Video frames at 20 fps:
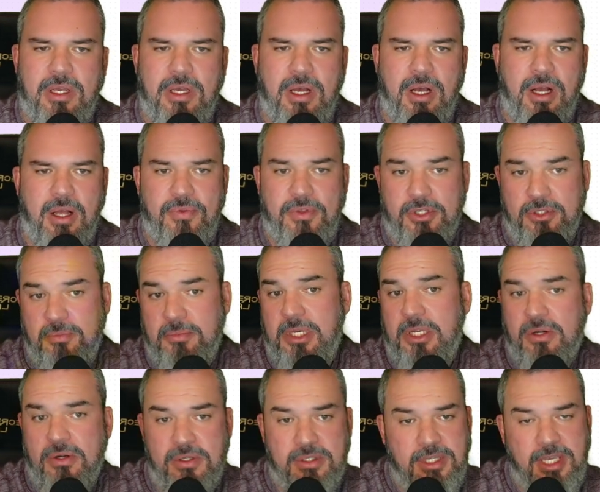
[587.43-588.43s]
This
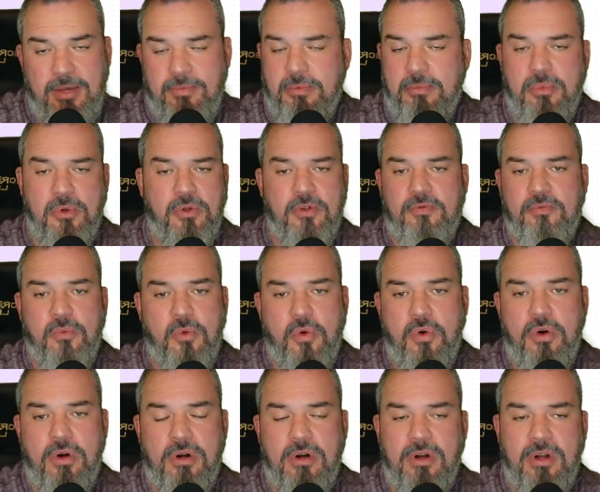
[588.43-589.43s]
meter is capable of
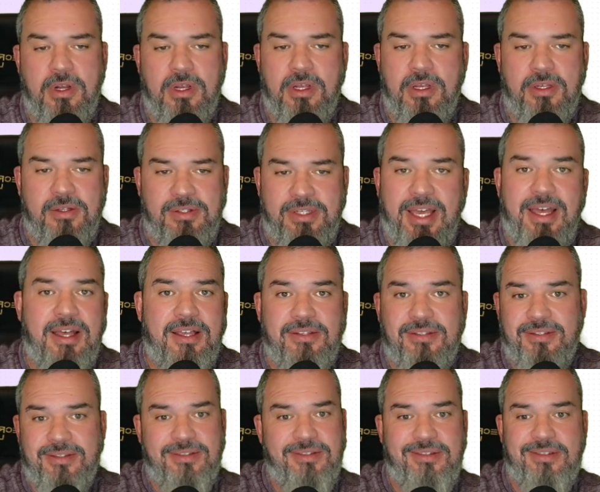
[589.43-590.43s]
more
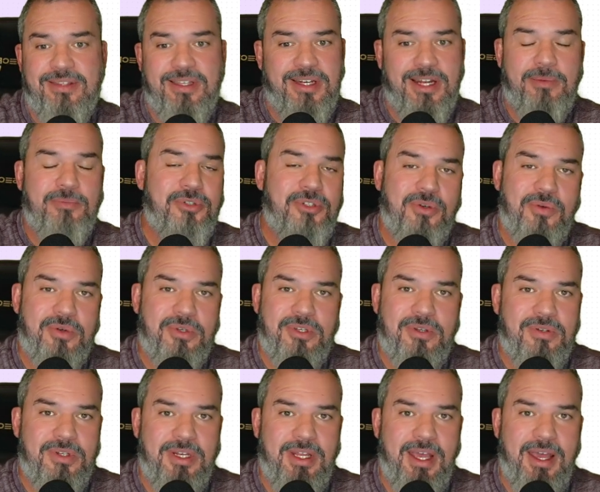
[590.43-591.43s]
tests than I'm showing you
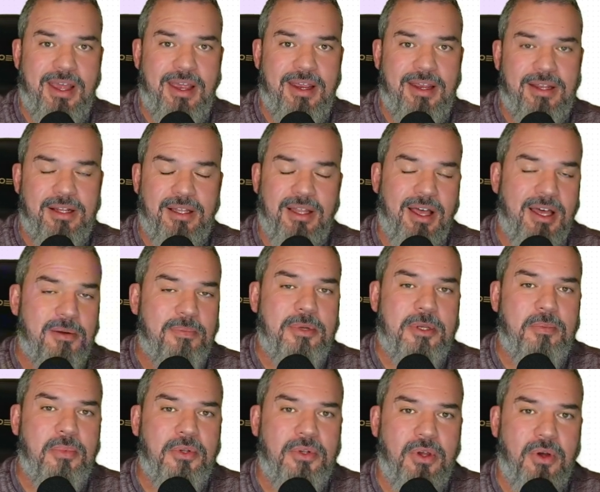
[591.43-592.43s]
today. A lot of
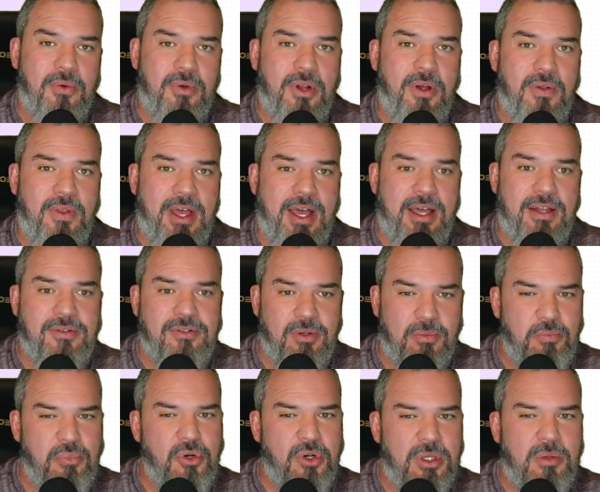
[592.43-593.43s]
people don't know that. It's a
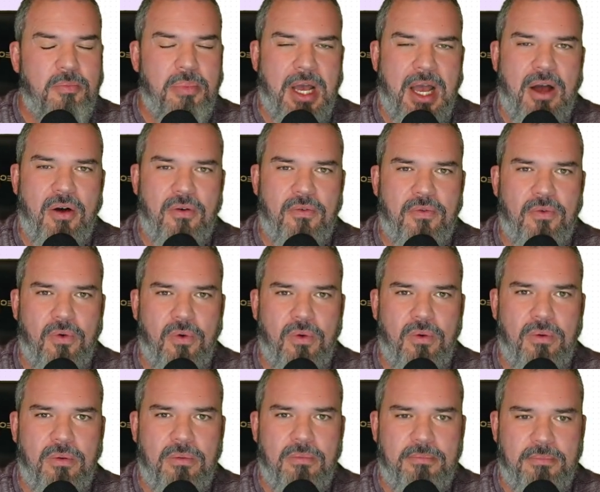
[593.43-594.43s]
pretty powerful
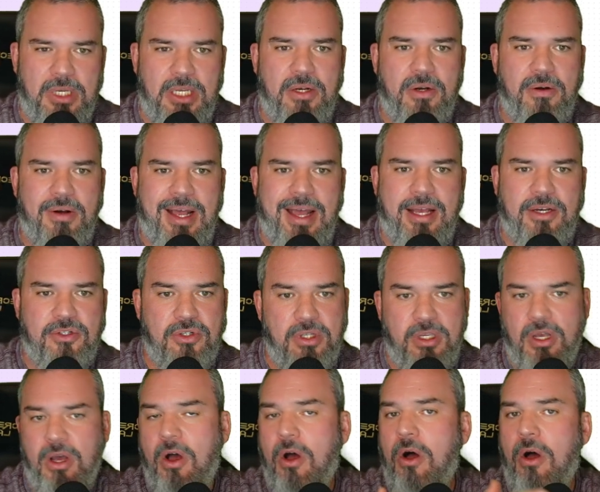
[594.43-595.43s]
meter, actually.
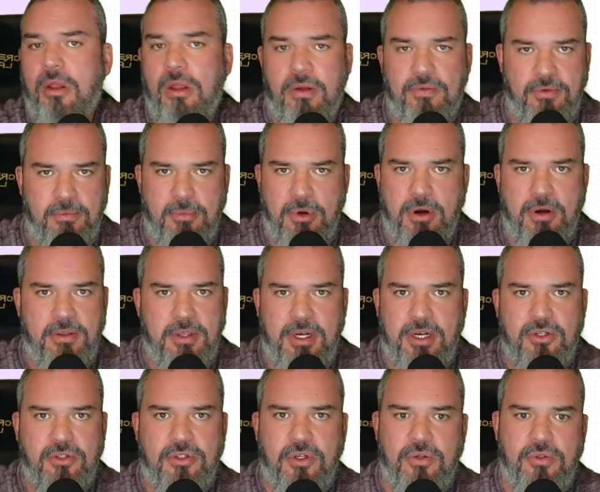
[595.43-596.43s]
All of them are that I
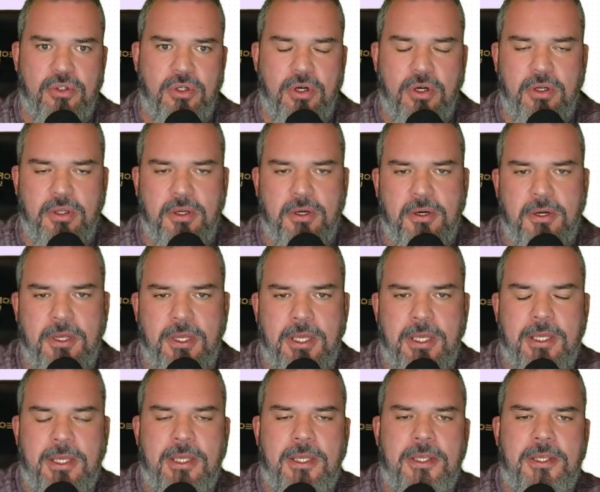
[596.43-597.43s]
showed you earlier.
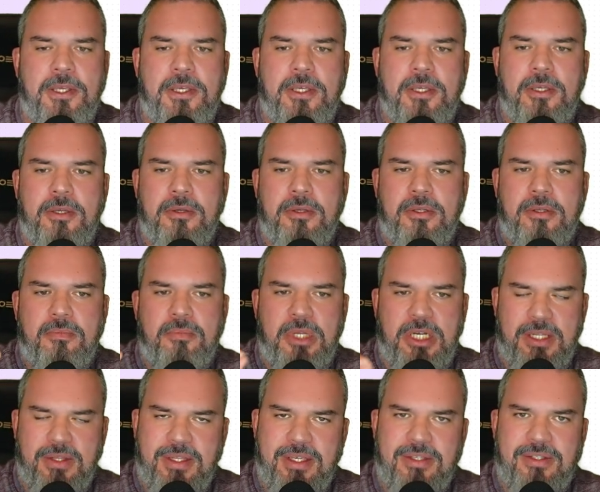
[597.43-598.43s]
But
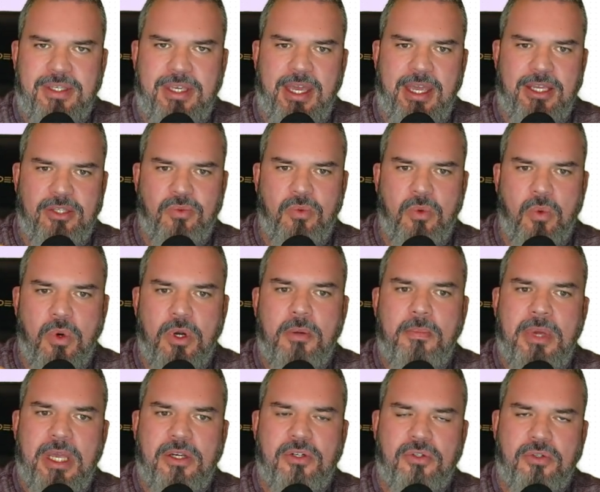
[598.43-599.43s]
in this case, we want to
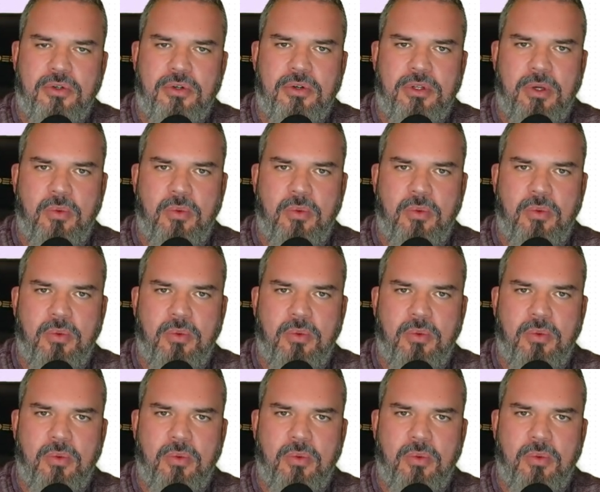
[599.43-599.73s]
make sure that we